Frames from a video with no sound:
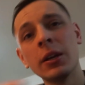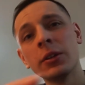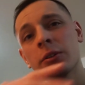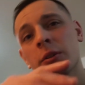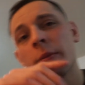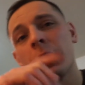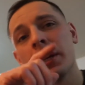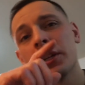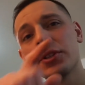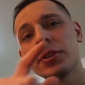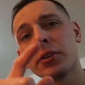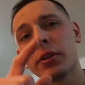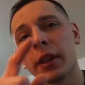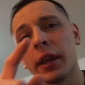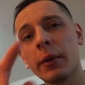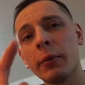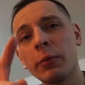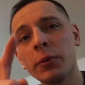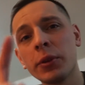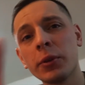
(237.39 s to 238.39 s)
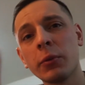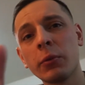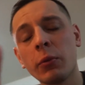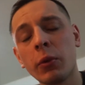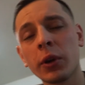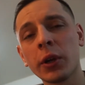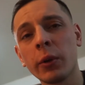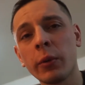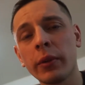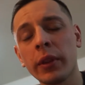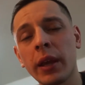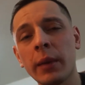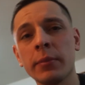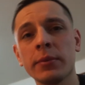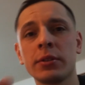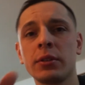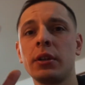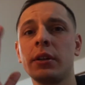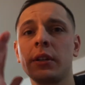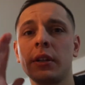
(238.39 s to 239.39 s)
So make sure that when you're working with
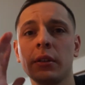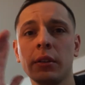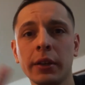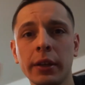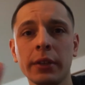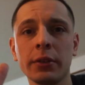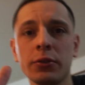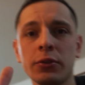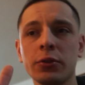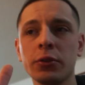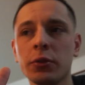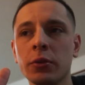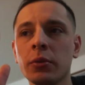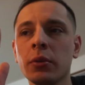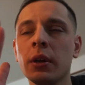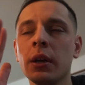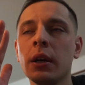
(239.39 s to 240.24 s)
Amazon, you're looking to